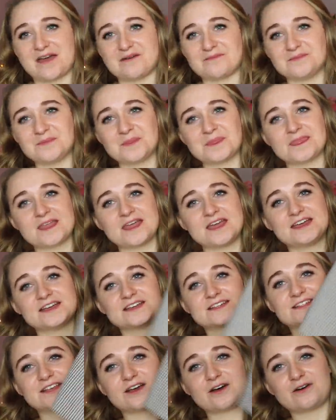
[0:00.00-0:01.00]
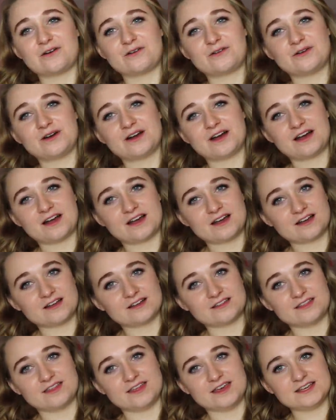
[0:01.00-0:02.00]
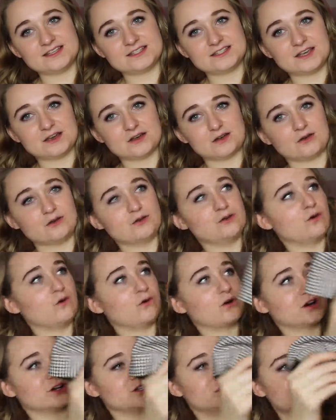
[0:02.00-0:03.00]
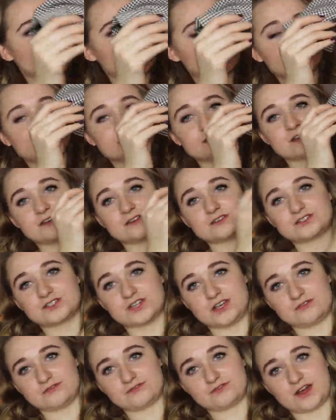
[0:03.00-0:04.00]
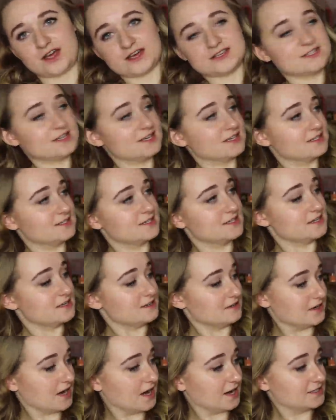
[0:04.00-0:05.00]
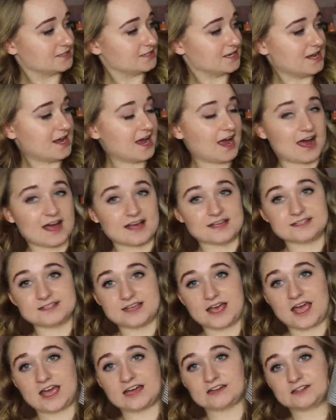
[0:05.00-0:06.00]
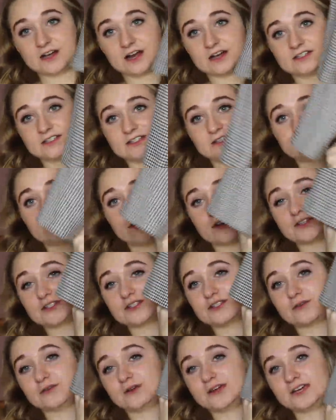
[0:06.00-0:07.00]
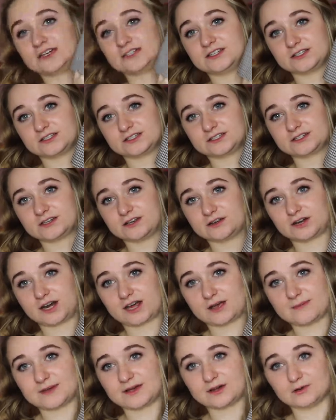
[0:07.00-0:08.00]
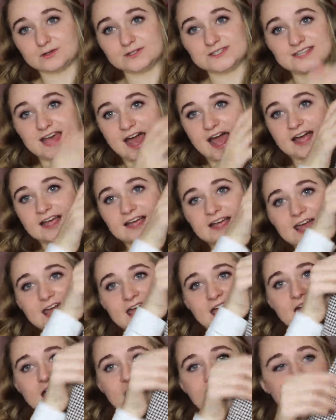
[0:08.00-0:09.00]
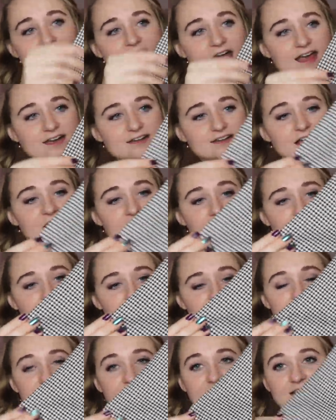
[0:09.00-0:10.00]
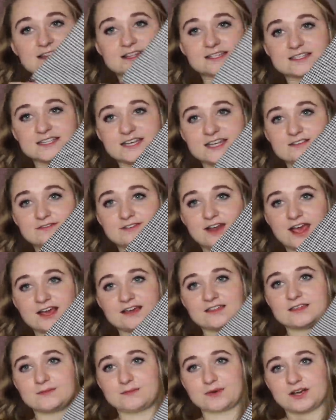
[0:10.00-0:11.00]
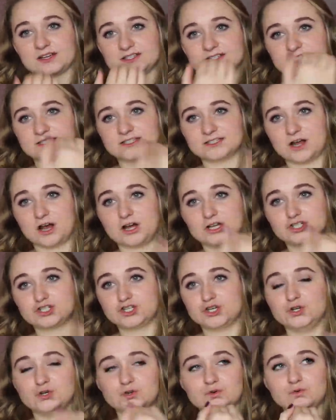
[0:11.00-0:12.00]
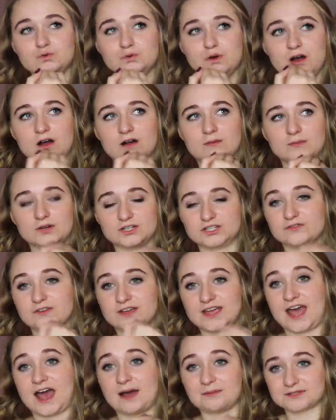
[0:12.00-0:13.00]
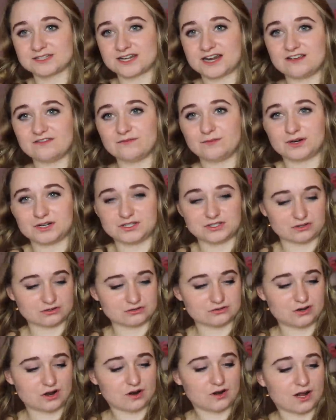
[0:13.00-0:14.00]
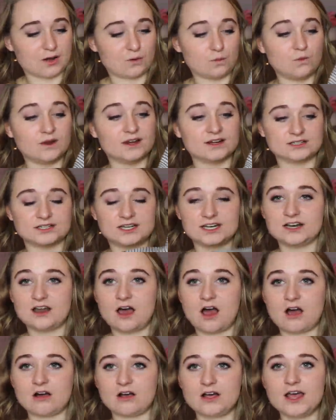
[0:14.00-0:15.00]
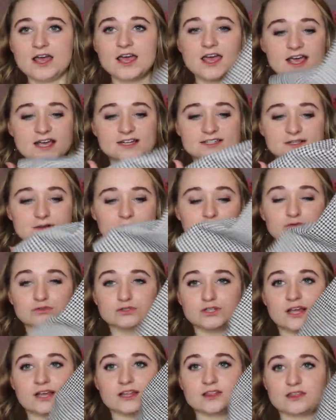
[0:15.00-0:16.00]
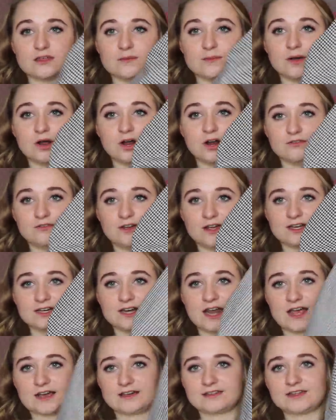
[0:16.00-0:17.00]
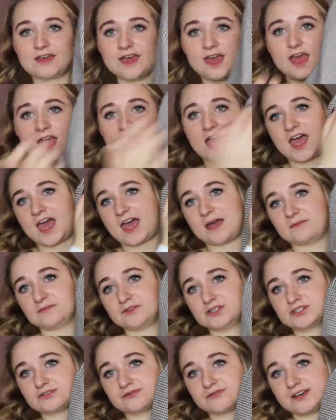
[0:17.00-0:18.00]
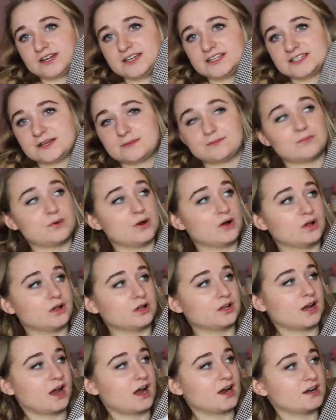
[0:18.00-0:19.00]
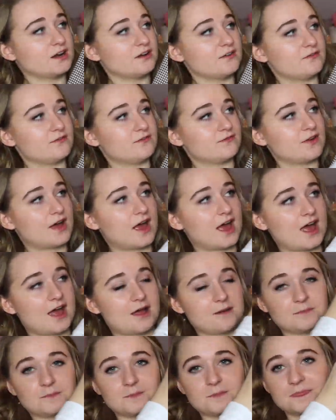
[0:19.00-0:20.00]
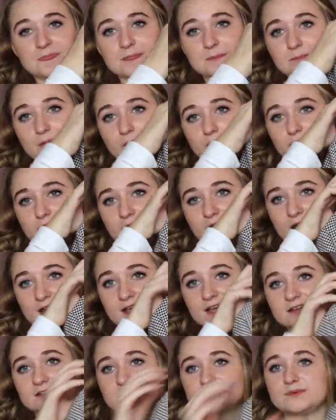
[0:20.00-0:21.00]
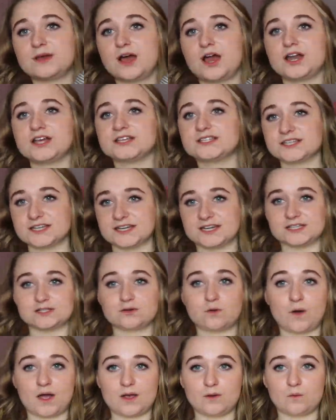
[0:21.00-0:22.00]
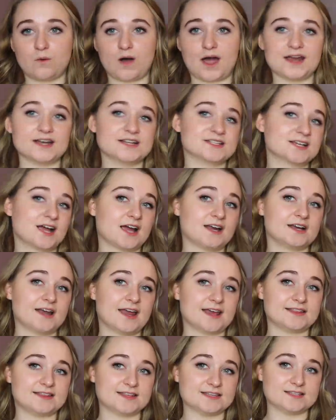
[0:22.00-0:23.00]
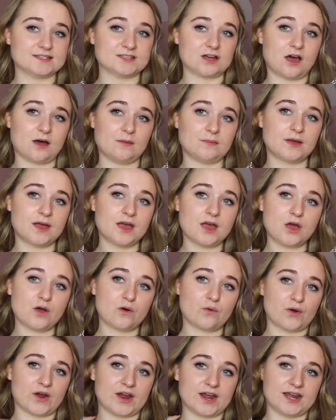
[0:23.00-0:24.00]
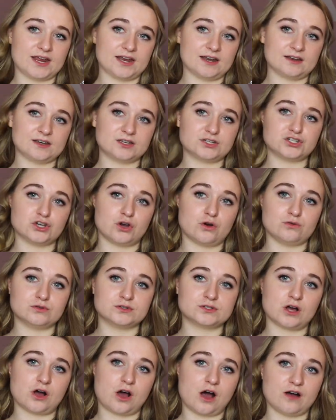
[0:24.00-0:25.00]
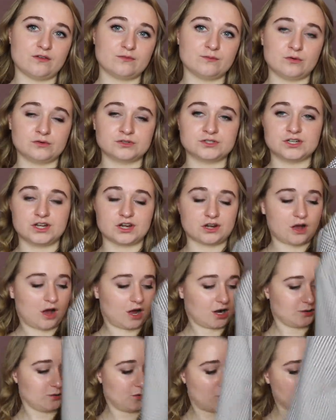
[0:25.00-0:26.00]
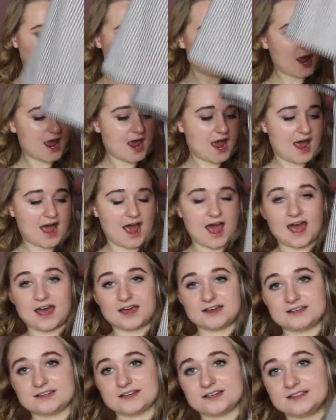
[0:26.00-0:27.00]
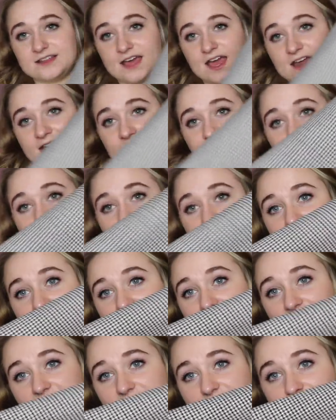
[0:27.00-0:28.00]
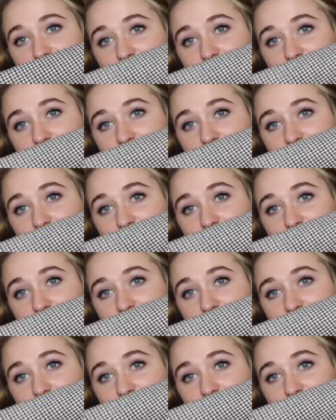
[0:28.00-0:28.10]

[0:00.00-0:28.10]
um, so this gorgeous shift dress it nicely has uh, darts at the front so it doesn't look like a big old sack and I really like the sleeve length because it's not too much of a cap sleeve but it's also not like weirdly long it's like the perfect length um, just a really simple kind of um, boat neck to be honest it is quite wide it's kind of like this top where it shows off most of your collarbone and then it kind of